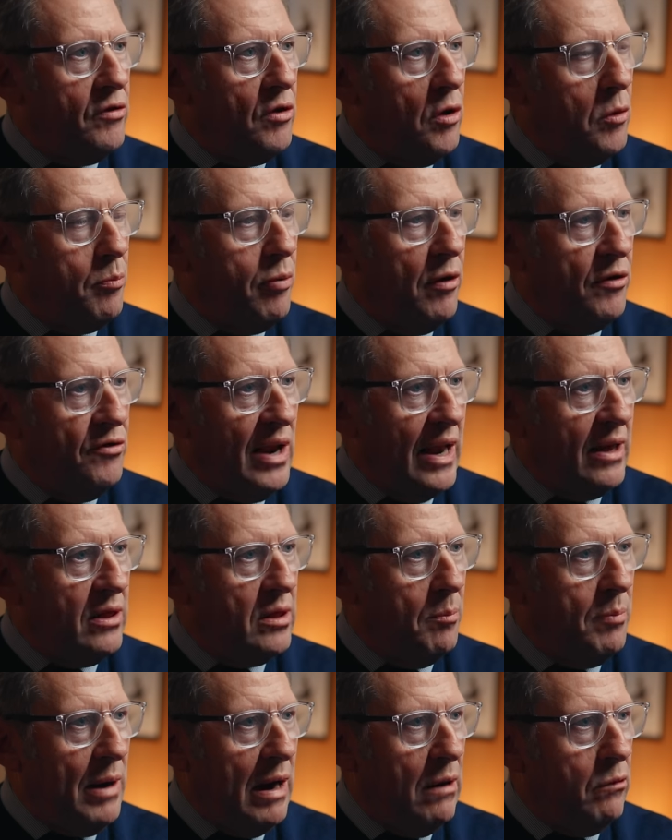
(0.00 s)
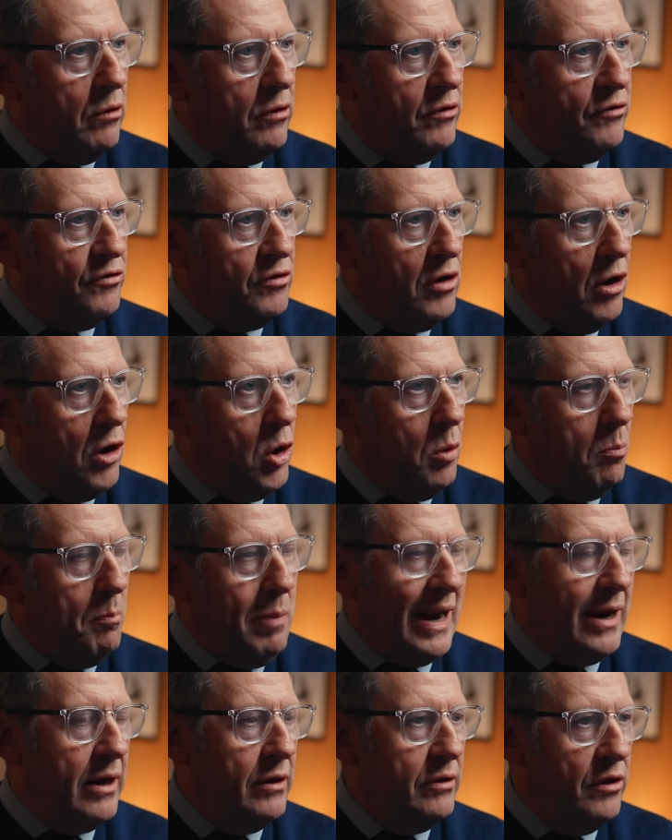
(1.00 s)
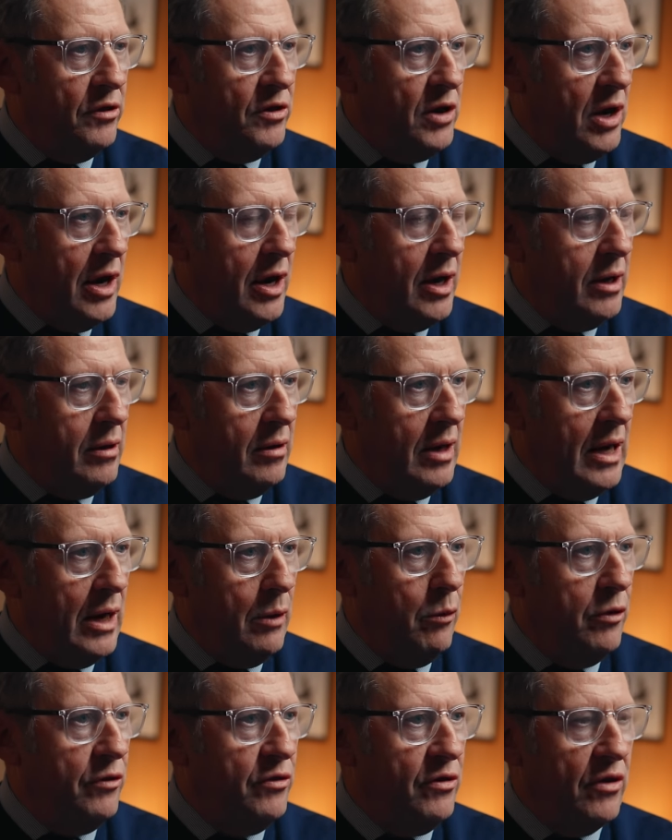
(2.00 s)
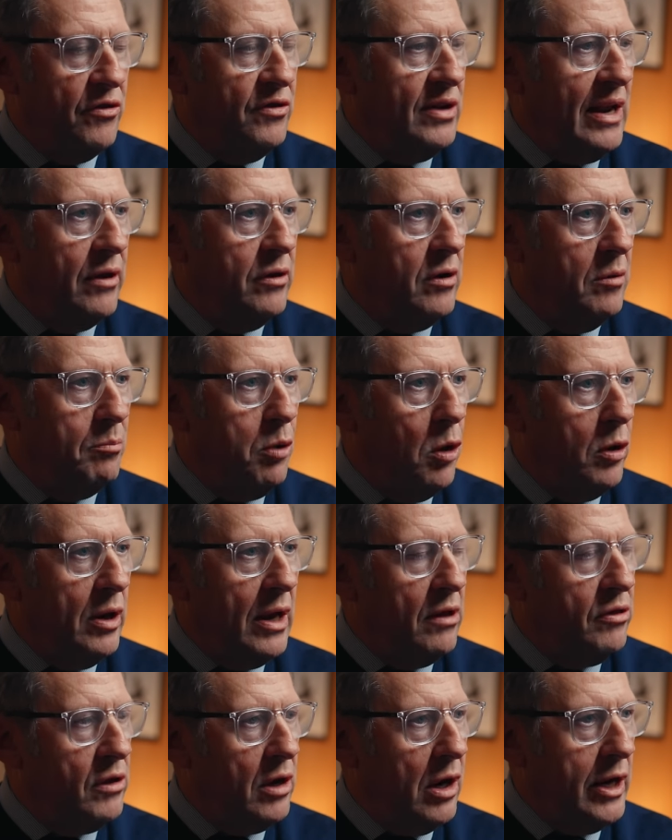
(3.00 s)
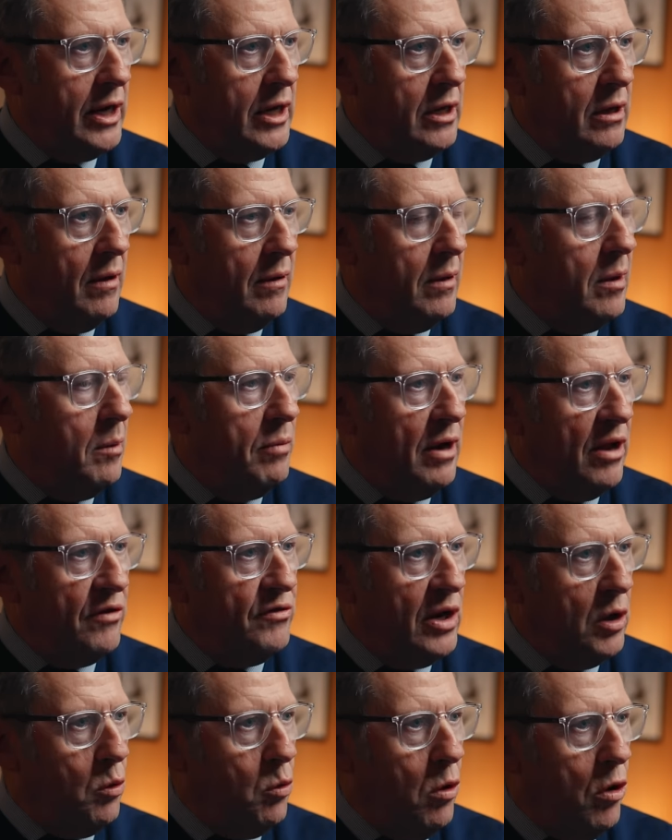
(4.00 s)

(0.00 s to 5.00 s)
to protect the barrels, so back in the day it was a standard polyethylene plastic